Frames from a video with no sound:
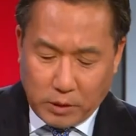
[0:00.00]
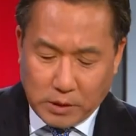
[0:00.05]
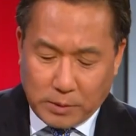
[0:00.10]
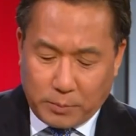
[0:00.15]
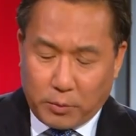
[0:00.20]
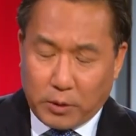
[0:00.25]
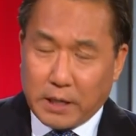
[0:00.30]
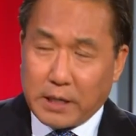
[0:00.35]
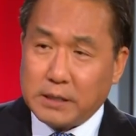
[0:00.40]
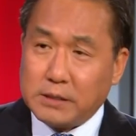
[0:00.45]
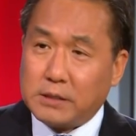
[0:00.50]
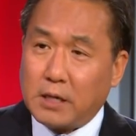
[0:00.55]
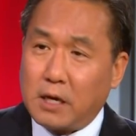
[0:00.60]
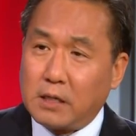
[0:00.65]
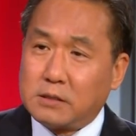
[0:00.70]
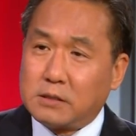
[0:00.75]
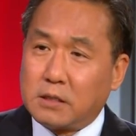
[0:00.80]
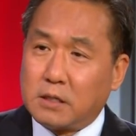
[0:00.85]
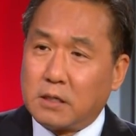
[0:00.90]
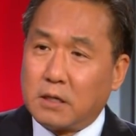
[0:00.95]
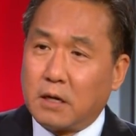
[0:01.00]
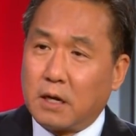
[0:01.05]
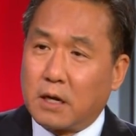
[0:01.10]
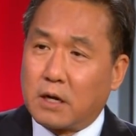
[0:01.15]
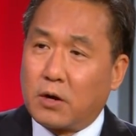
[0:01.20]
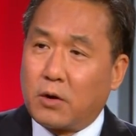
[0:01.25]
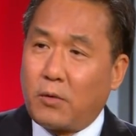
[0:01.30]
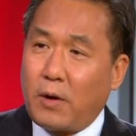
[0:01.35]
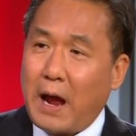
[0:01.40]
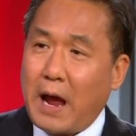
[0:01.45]
point to bring in Dr. Uh,
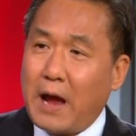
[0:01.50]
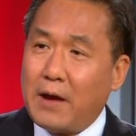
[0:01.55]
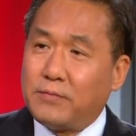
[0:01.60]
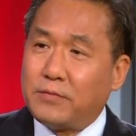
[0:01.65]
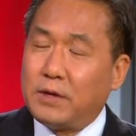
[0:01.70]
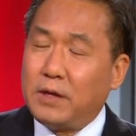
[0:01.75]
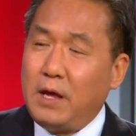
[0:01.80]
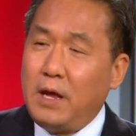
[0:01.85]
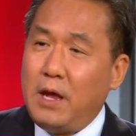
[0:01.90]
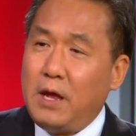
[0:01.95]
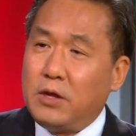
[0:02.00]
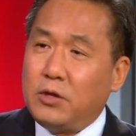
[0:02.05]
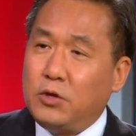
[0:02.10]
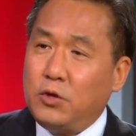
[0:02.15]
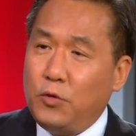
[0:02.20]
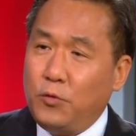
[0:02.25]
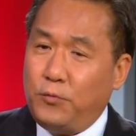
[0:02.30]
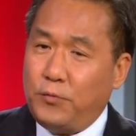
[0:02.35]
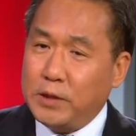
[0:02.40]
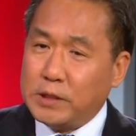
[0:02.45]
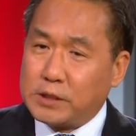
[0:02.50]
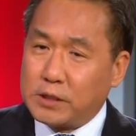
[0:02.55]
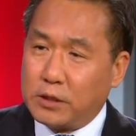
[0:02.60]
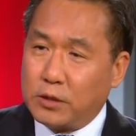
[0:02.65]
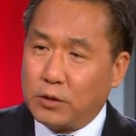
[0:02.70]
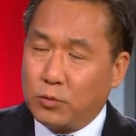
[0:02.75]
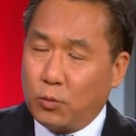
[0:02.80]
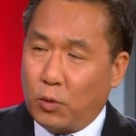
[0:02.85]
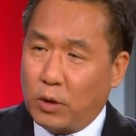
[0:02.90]
Kraft. You visited